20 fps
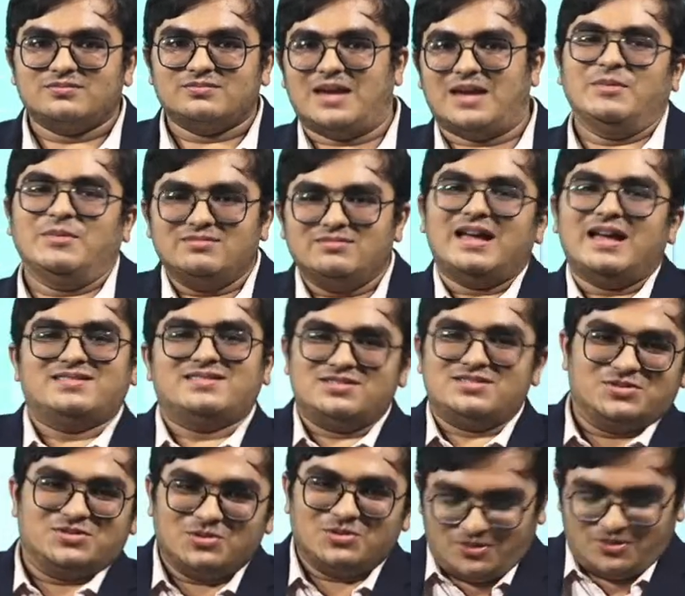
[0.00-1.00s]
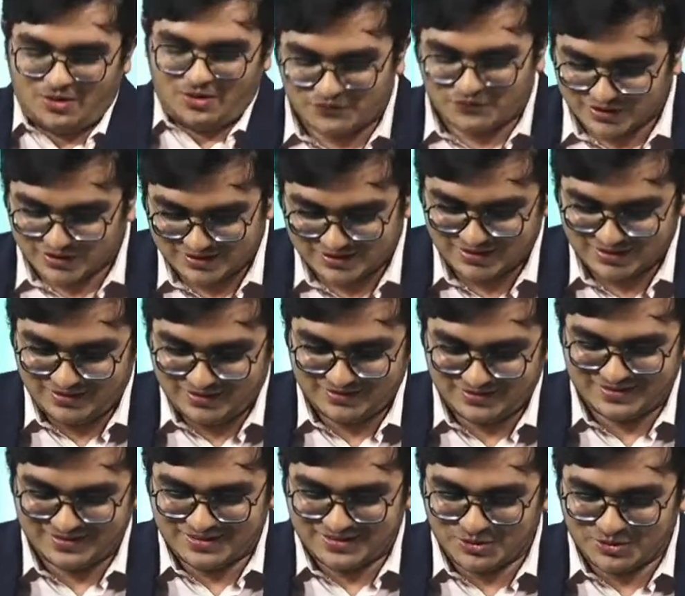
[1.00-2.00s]
I mean, that's a joke, obviously.
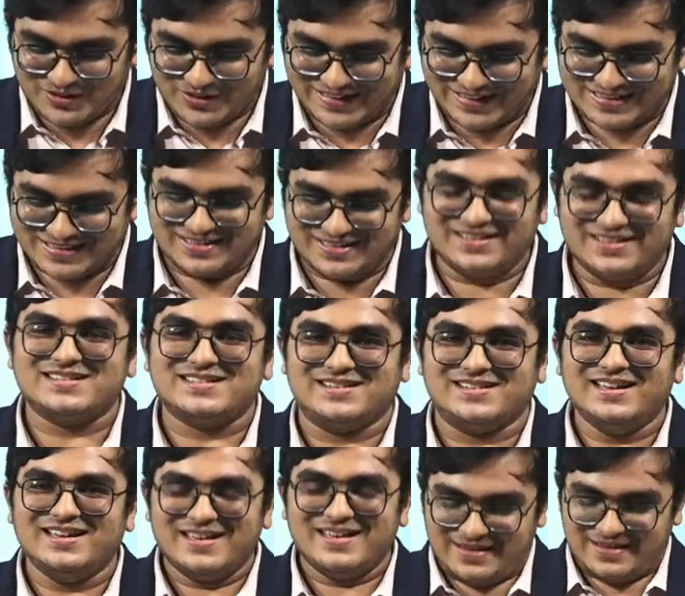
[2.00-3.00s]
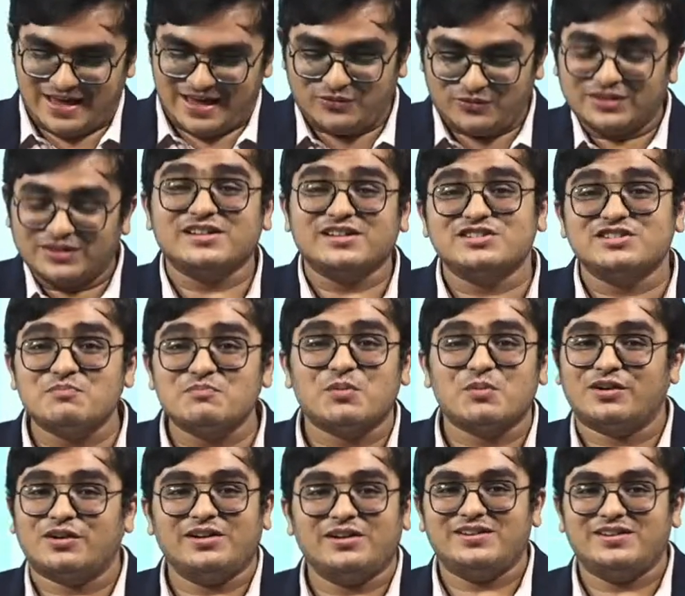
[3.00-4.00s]
Don't take it seriously. Everything is
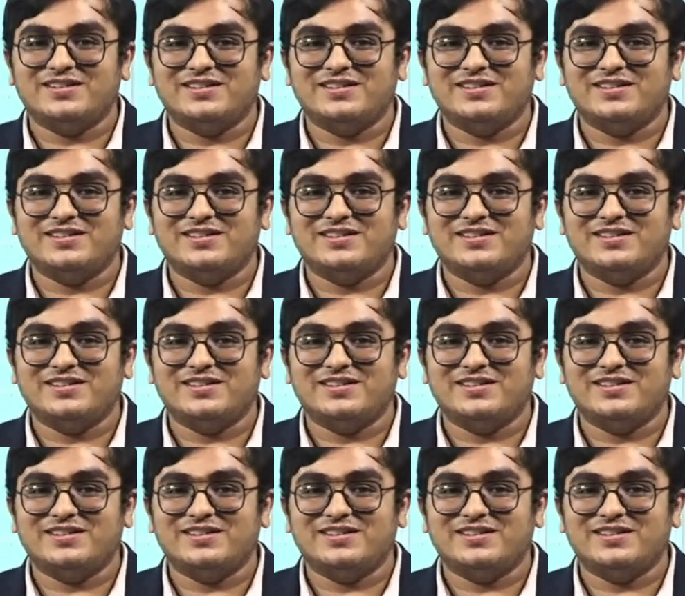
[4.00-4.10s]
important